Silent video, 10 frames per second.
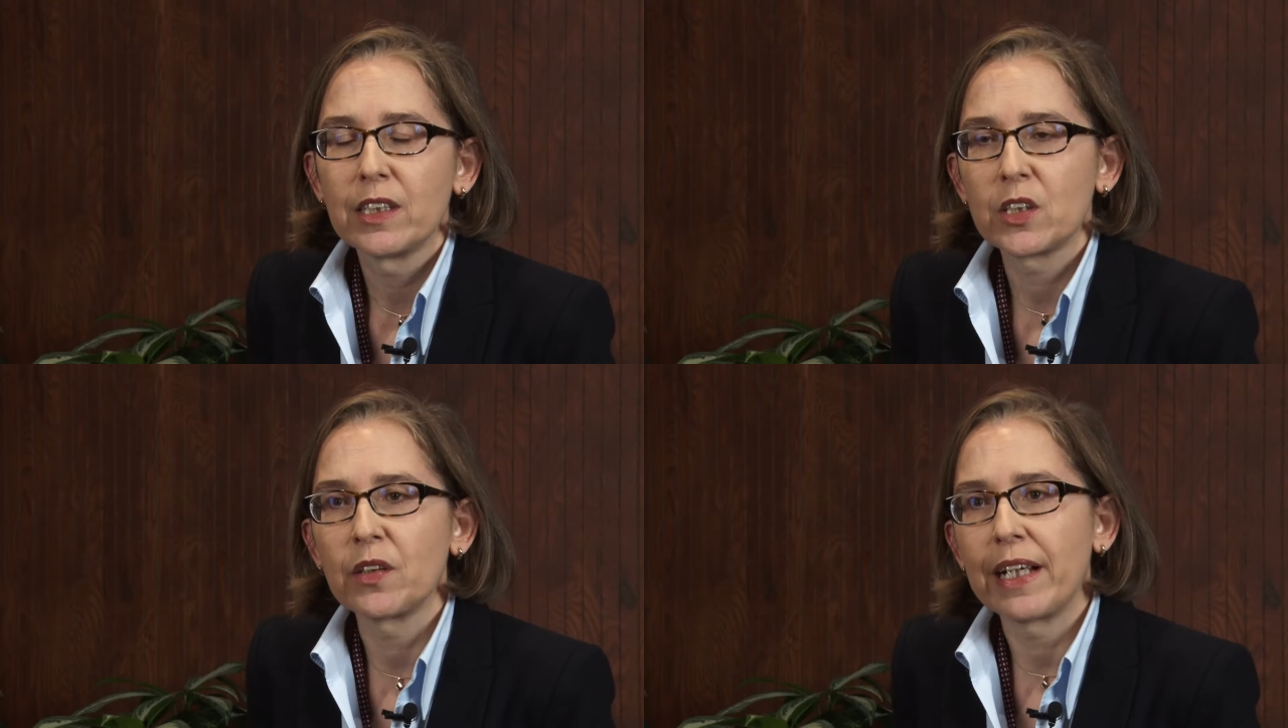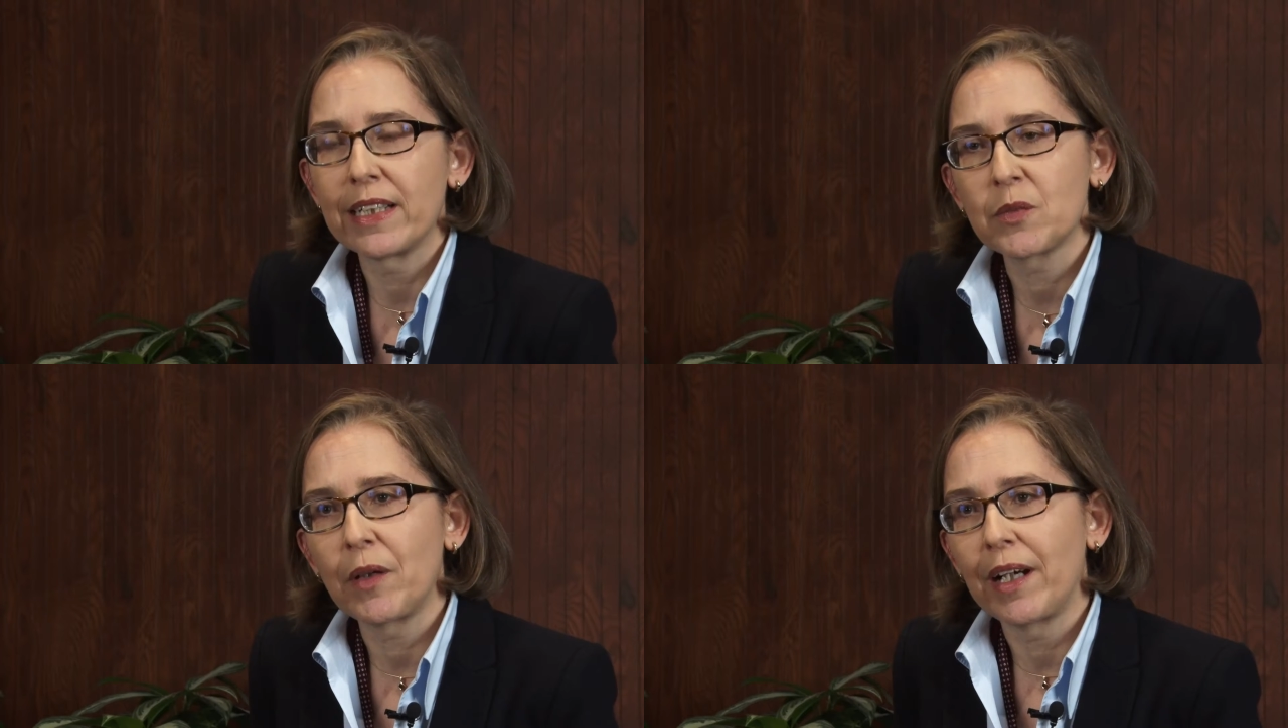So that
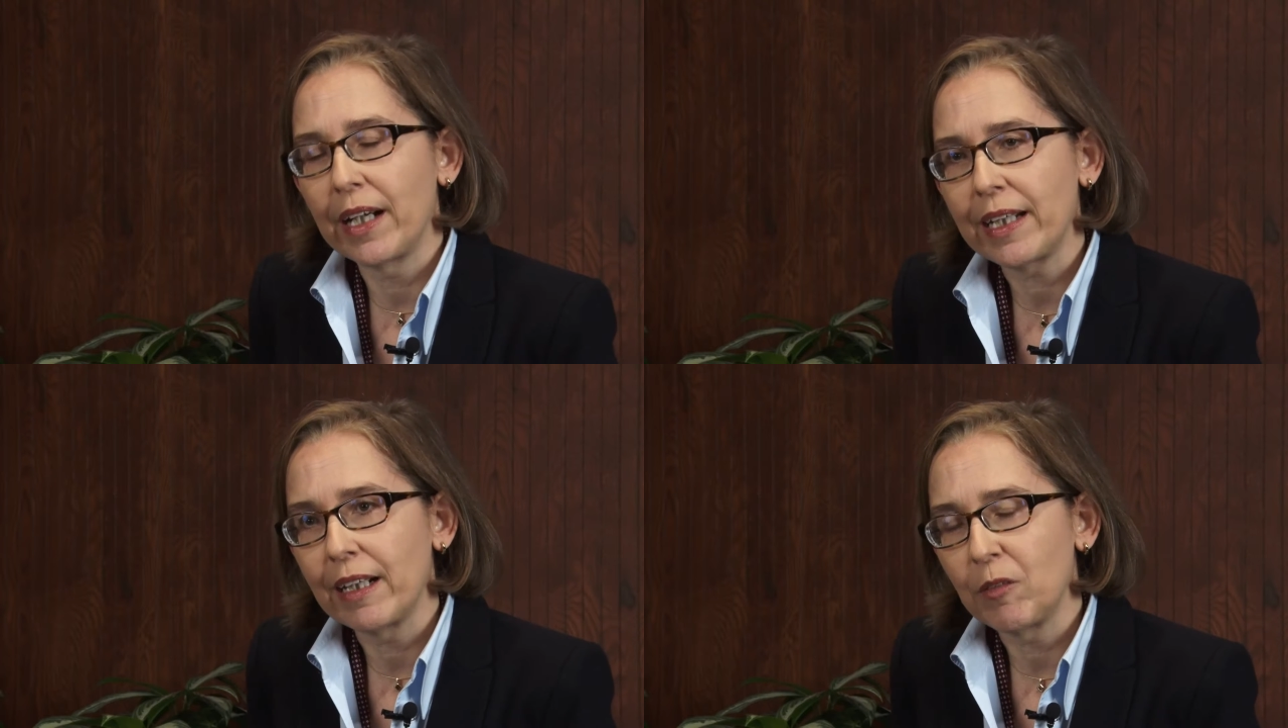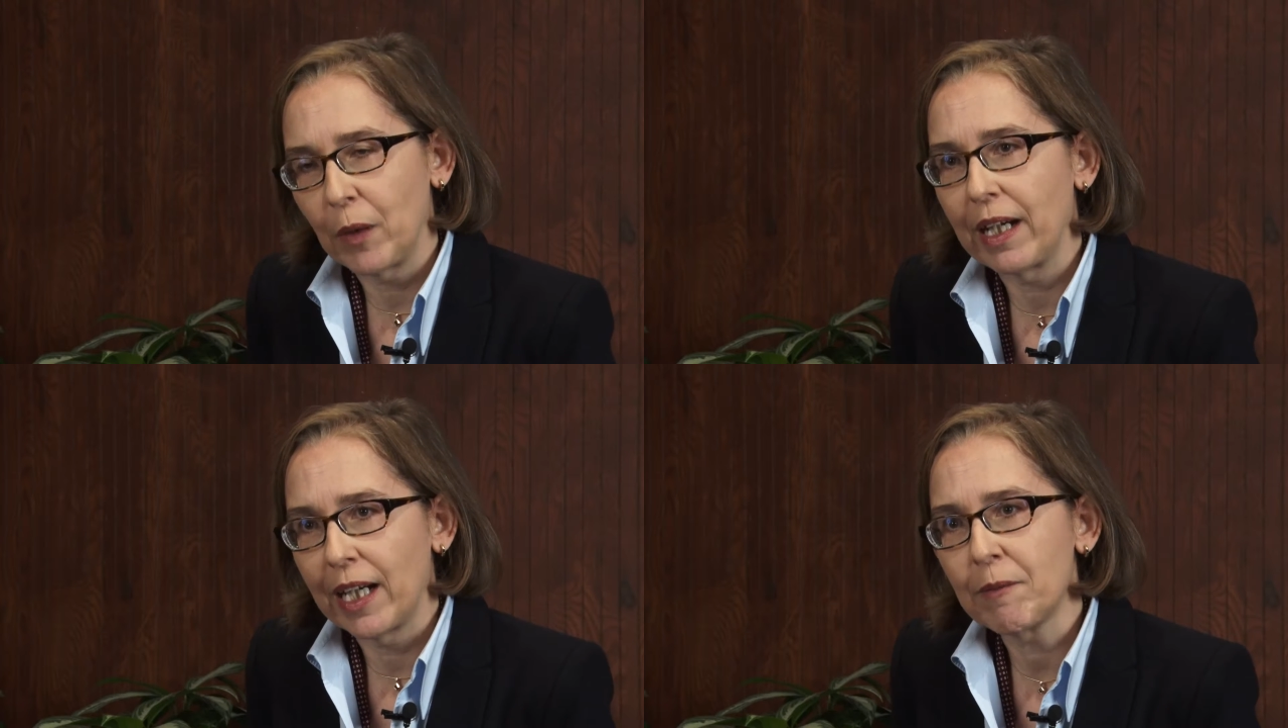is
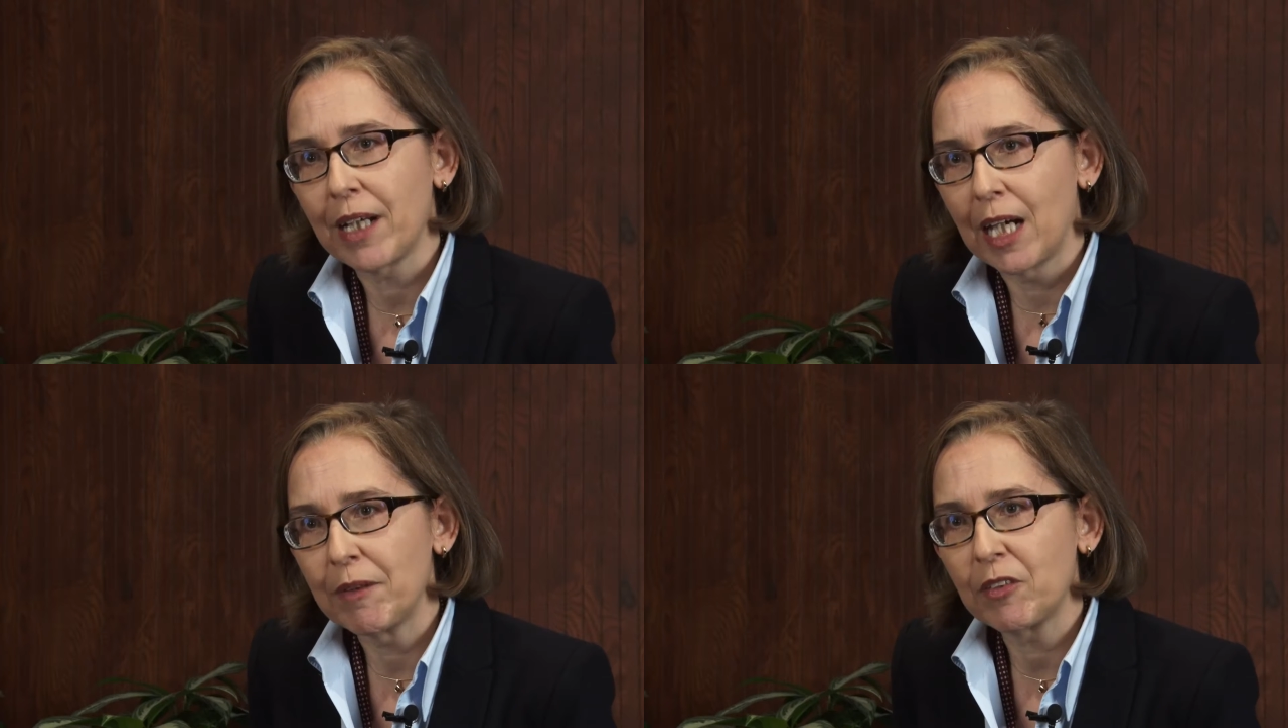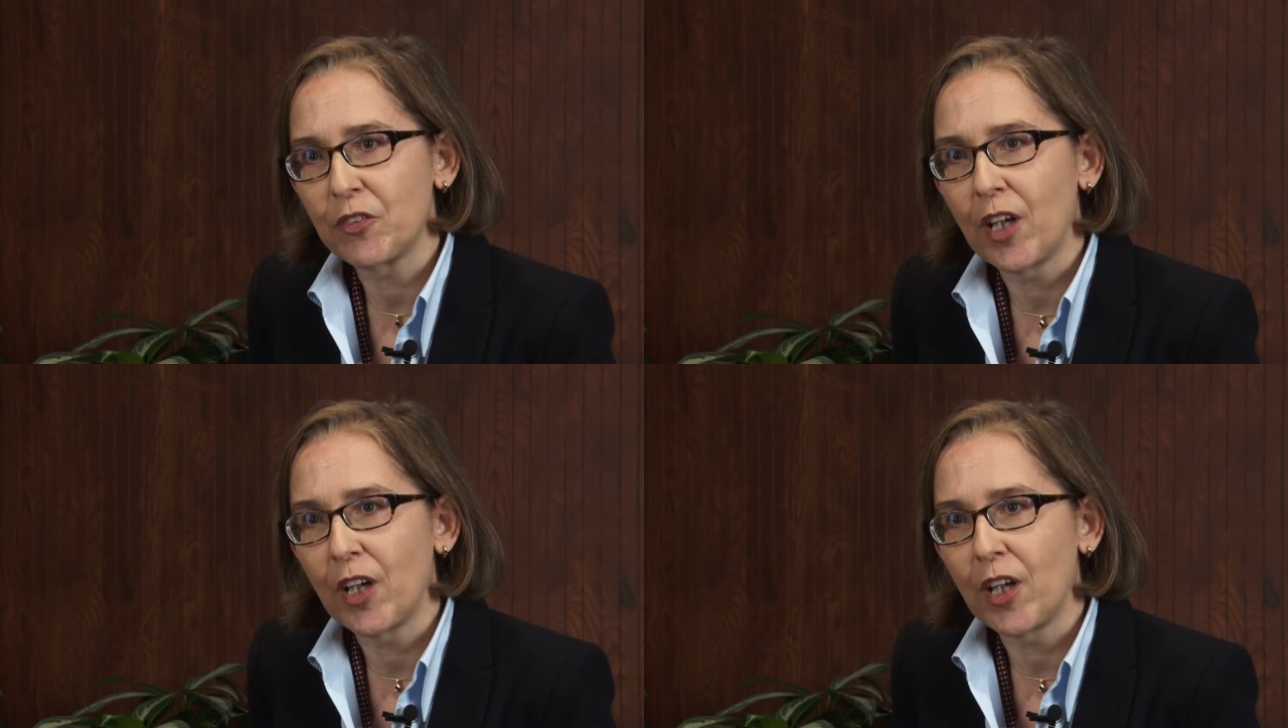where I'm coming